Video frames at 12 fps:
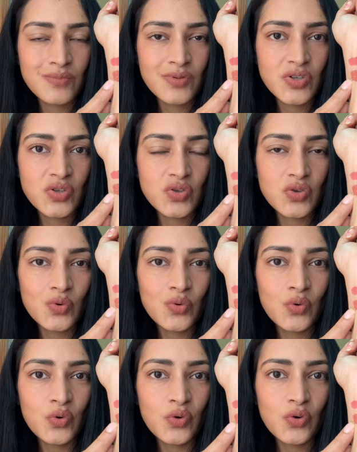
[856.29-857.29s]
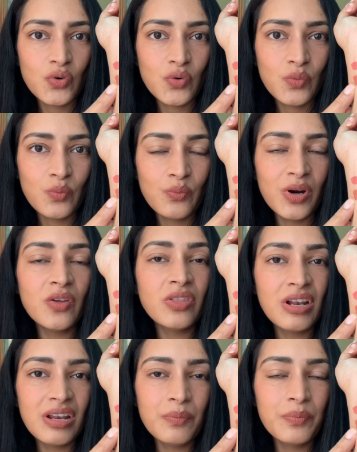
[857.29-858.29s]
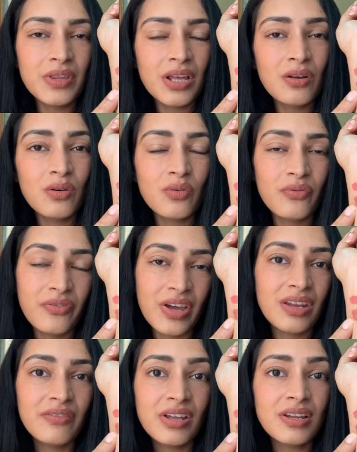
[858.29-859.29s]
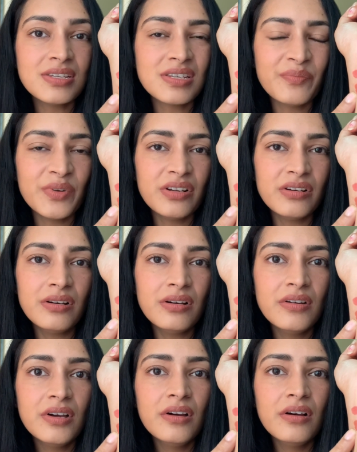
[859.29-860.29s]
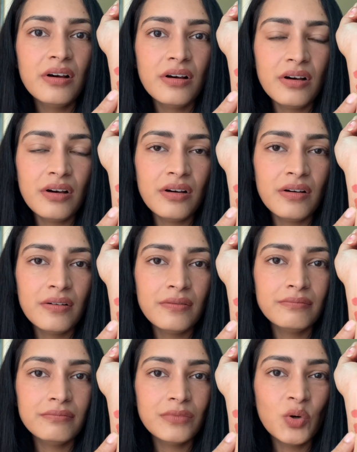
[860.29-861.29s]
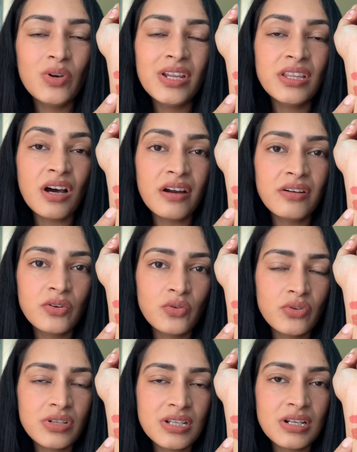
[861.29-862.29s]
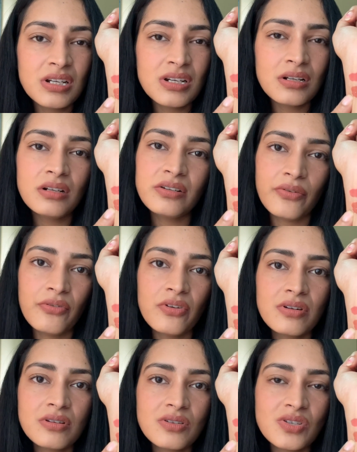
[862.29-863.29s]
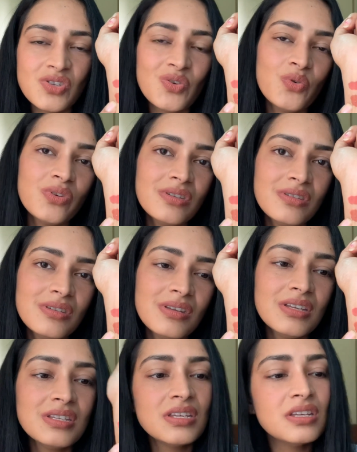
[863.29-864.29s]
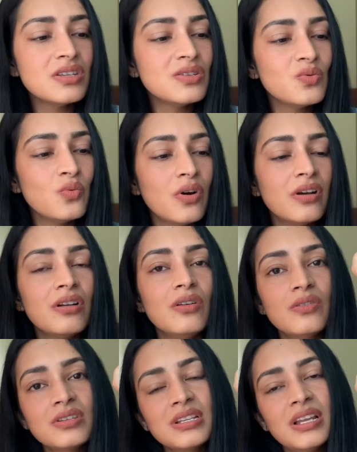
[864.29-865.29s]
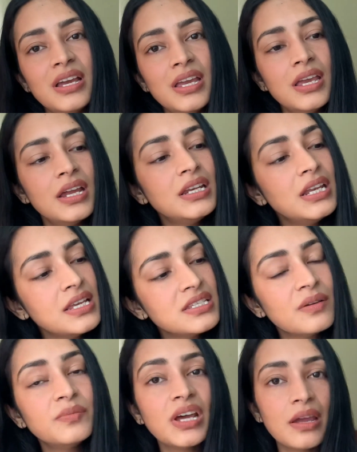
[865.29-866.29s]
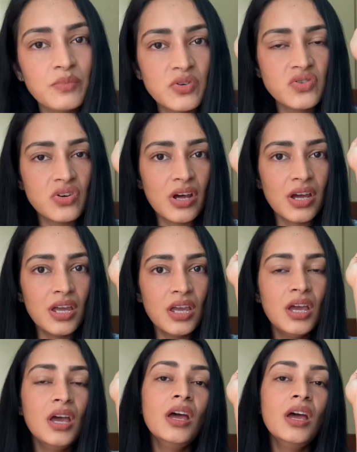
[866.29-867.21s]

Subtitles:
So but on the lip they look very, very similar. Only the undertone is a little different. So this is what it looks like. It takes some time to dry.